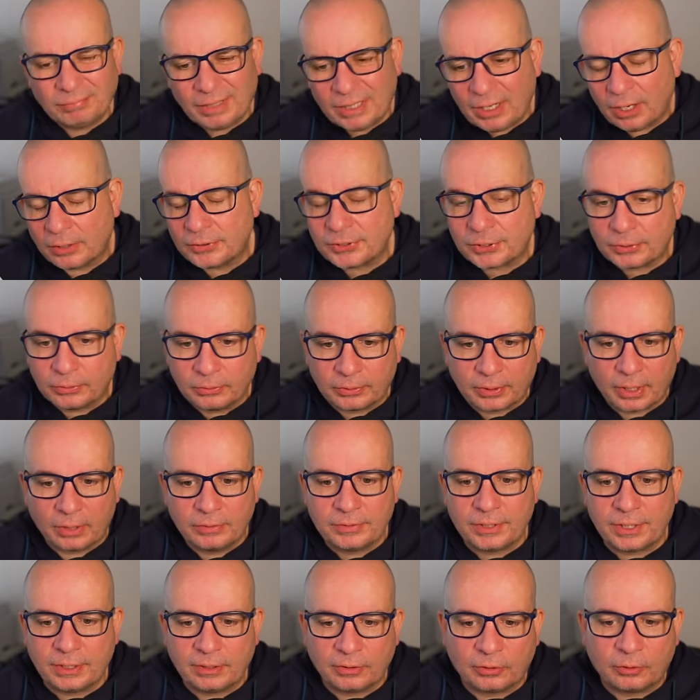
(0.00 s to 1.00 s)
The article
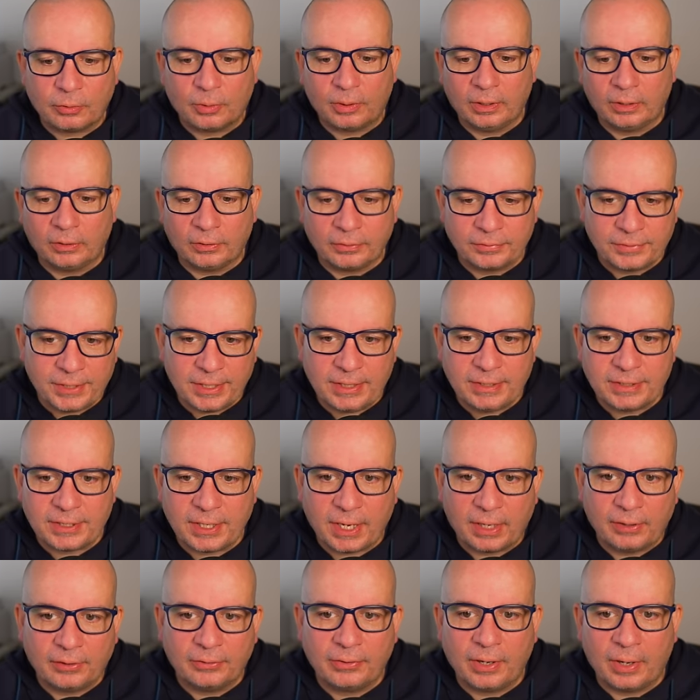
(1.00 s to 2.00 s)
goes into quite a lot of
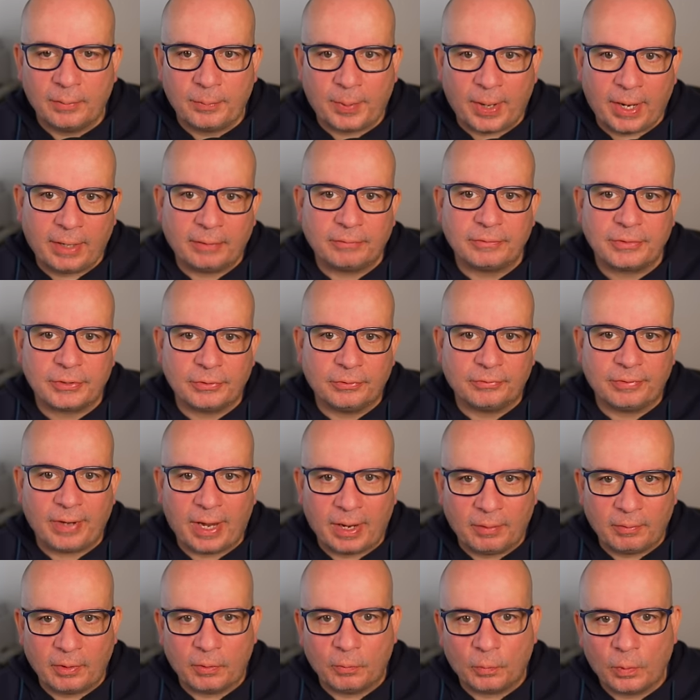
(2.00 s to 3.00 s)
detail about sort of
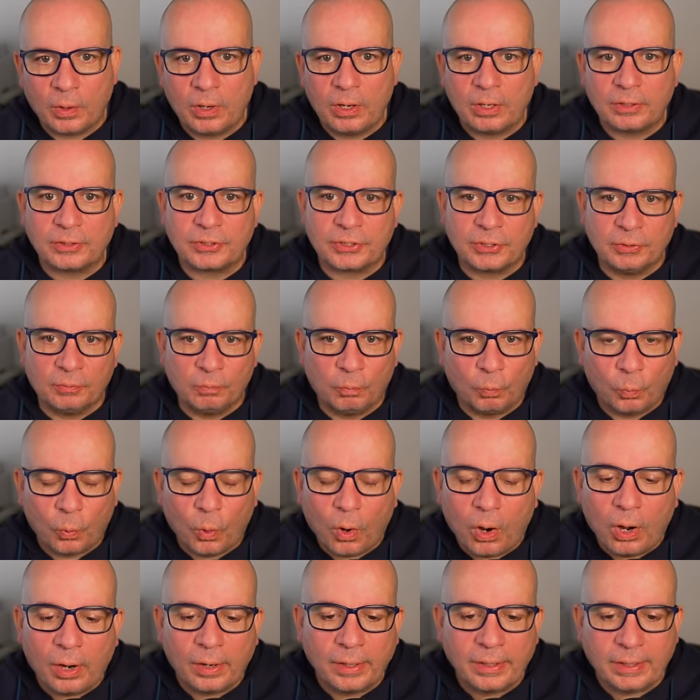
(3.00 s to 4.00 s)
how it works and
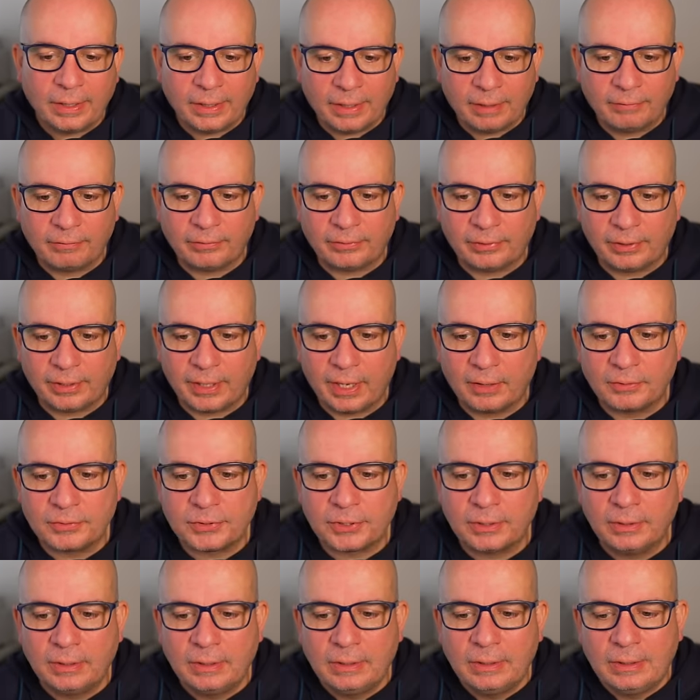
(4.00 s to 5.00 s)
why and everything
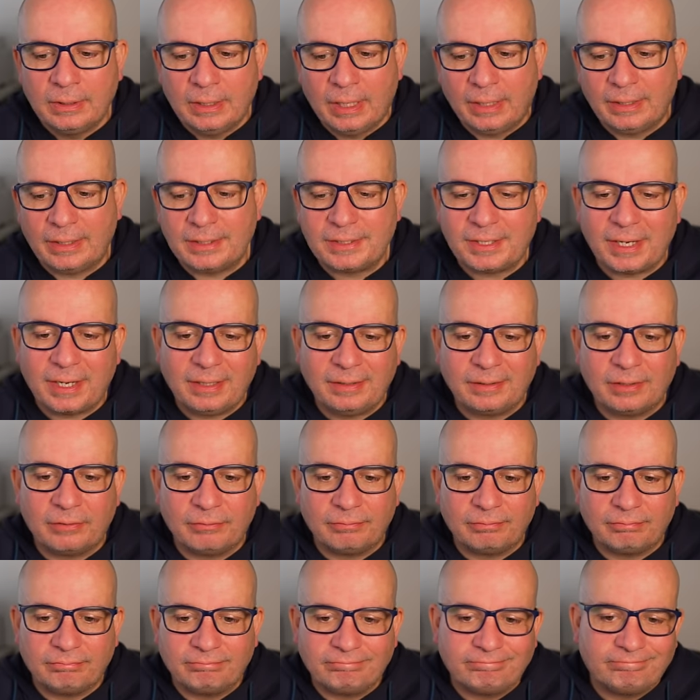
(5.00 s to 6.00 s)
else. And they're saying that
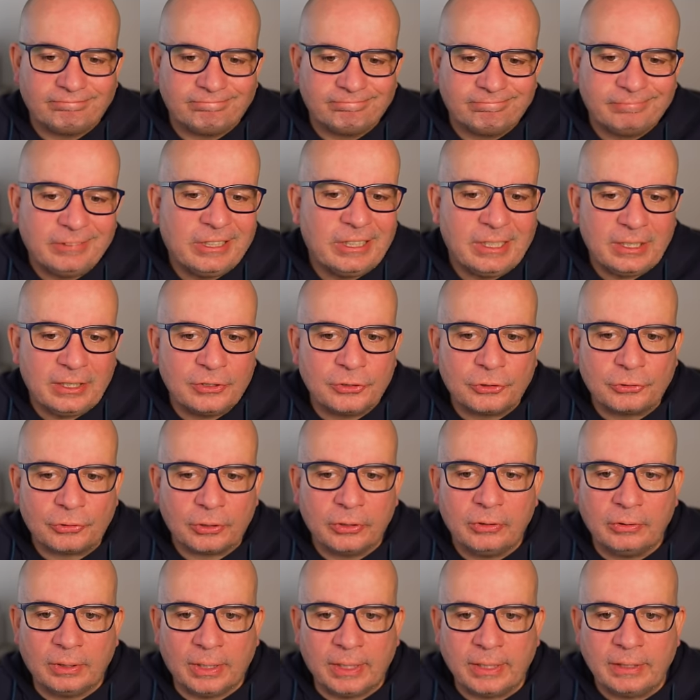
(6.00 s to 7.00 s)
really and
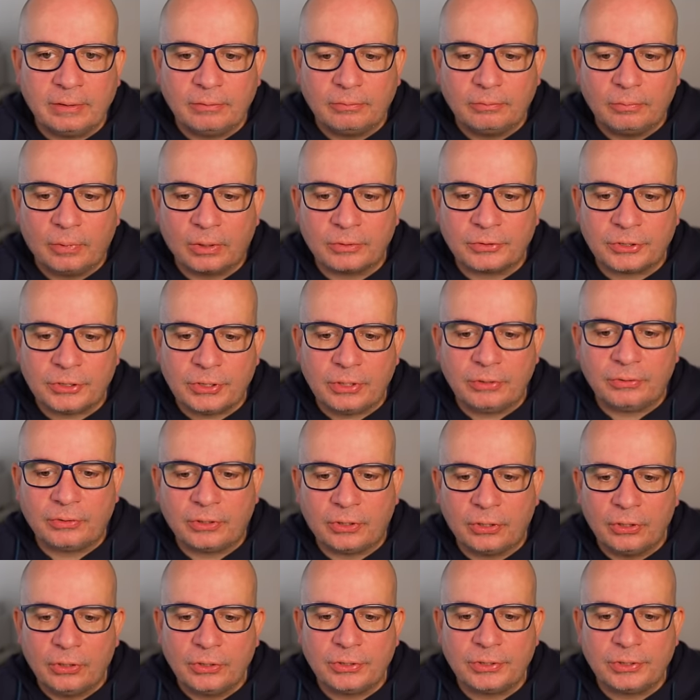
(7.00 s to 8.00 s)
truly, whilst you
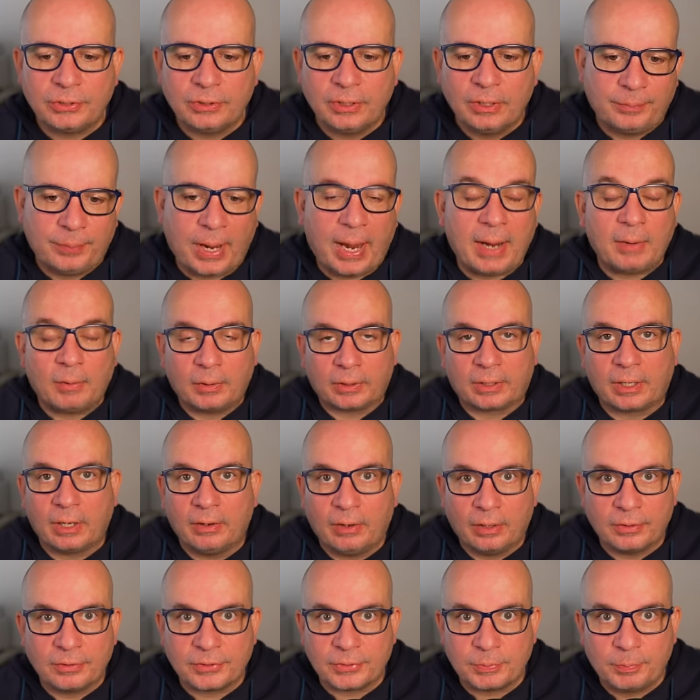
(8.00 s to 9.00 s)
could power
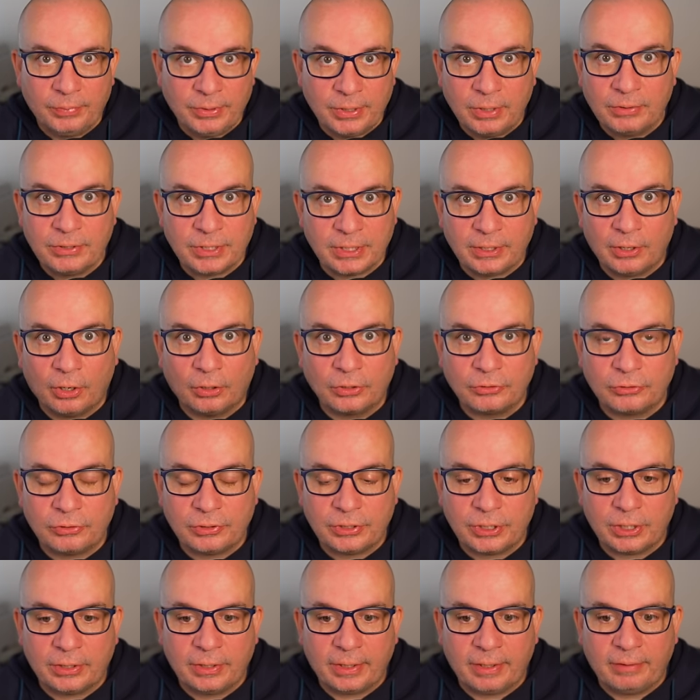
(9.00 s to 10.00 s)
cars using
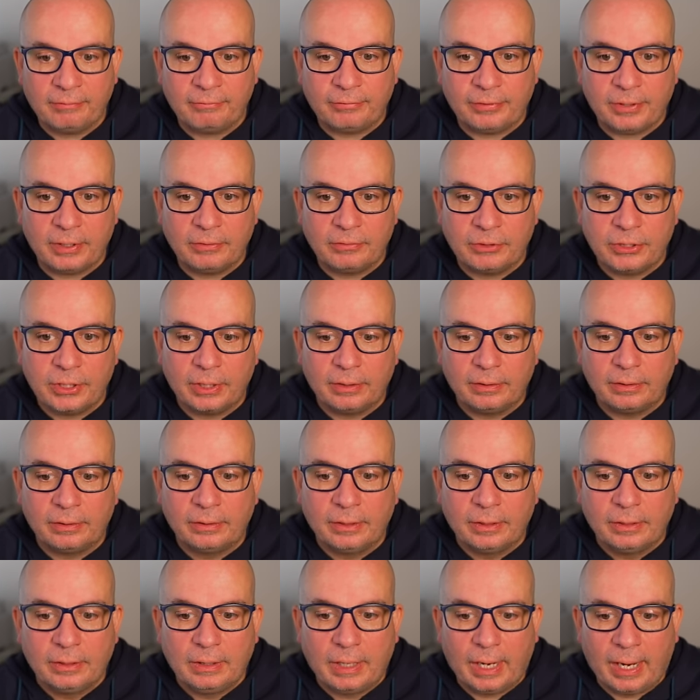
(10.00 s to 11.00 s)
hydrogen in future,
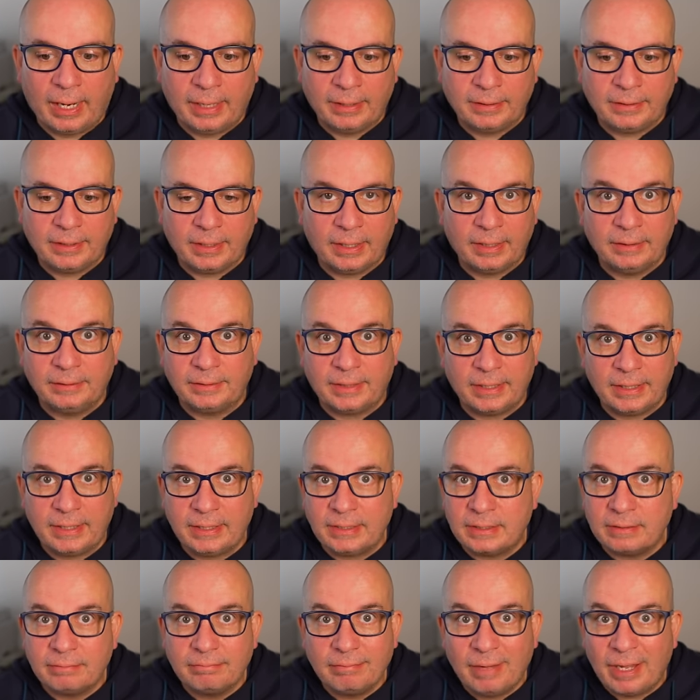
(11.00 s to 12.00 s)
and
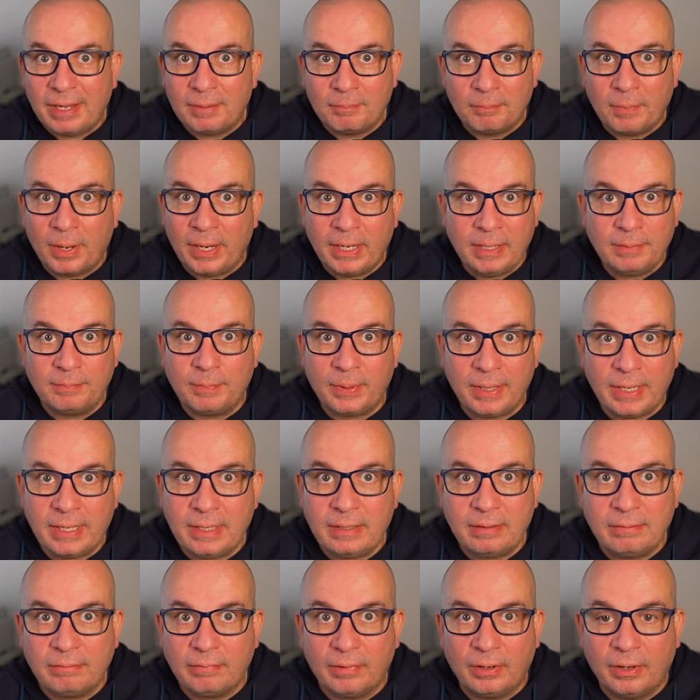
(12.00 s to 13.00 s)
indeed it may
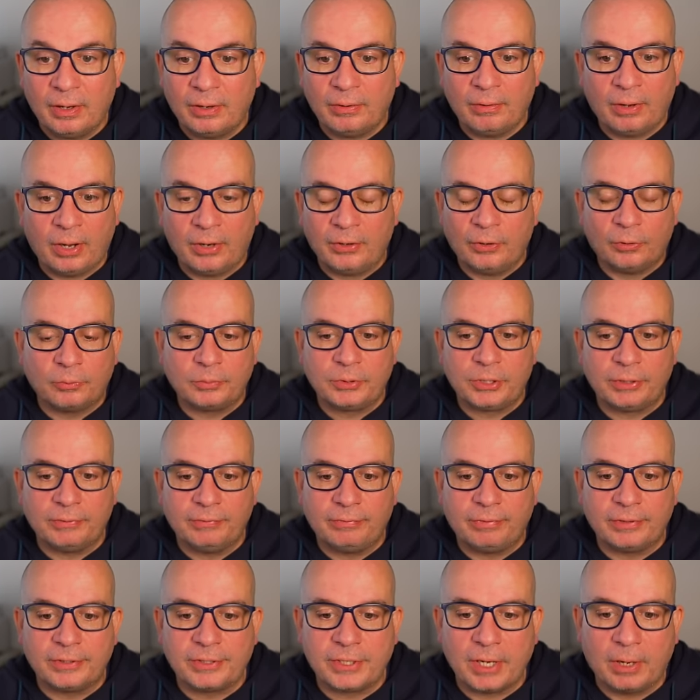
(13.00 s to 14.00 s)
be an option
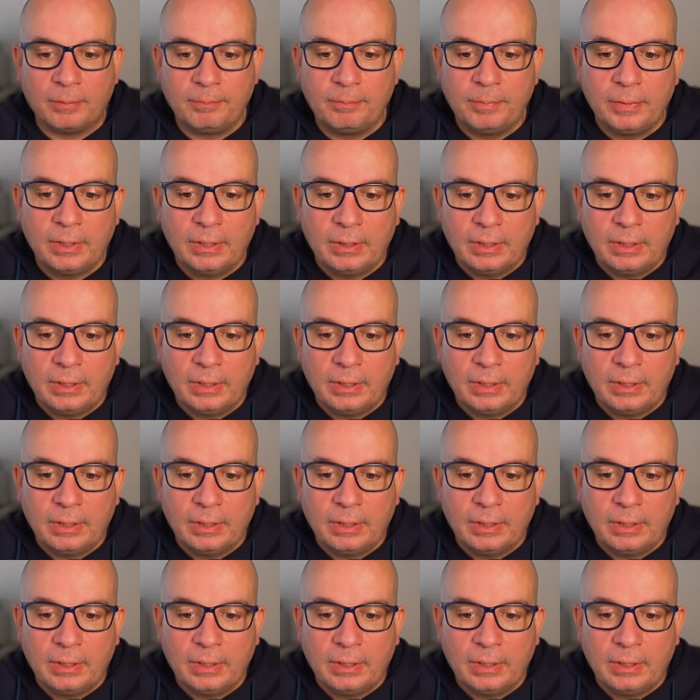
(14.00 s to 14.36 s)
for some,